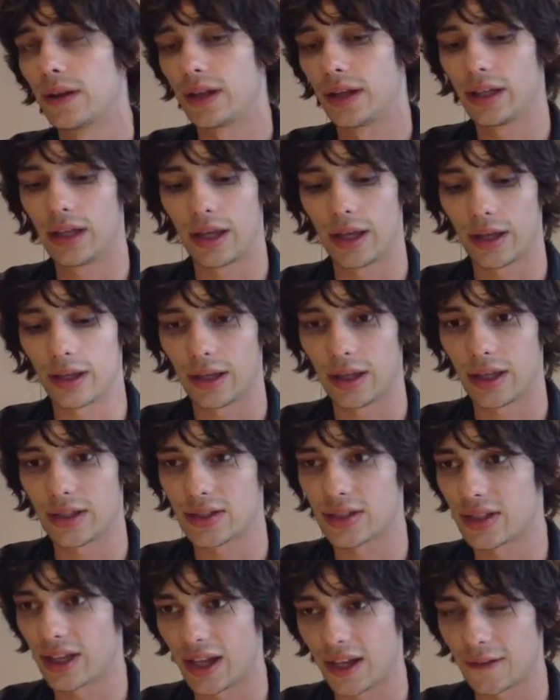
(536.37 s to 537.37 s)

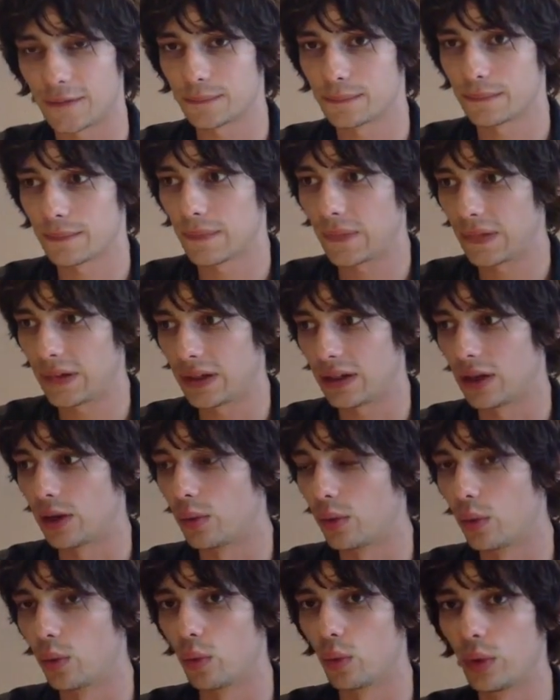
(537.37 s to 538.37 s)
Is that
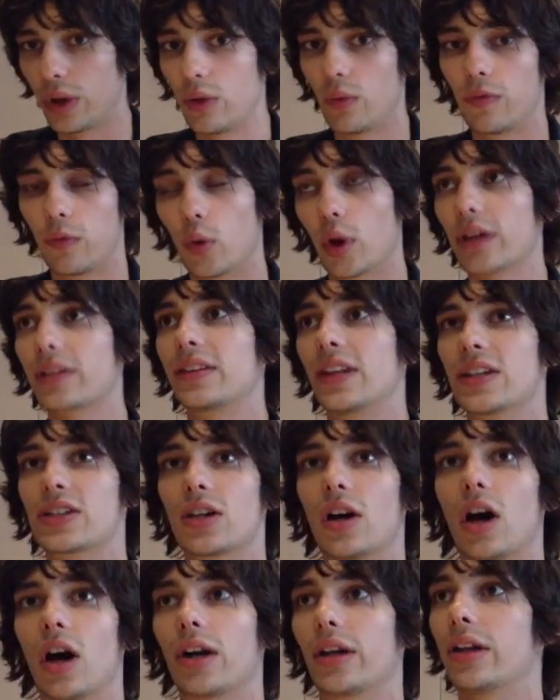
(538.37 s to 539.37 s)
we've worked
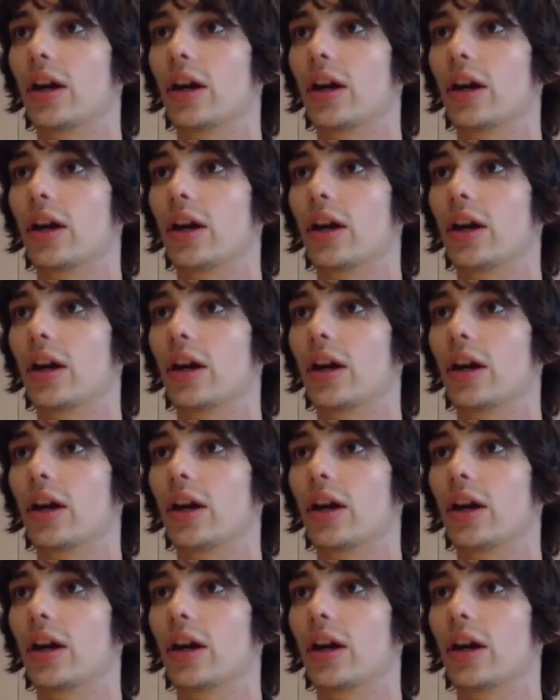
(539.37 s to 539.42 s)
this hard,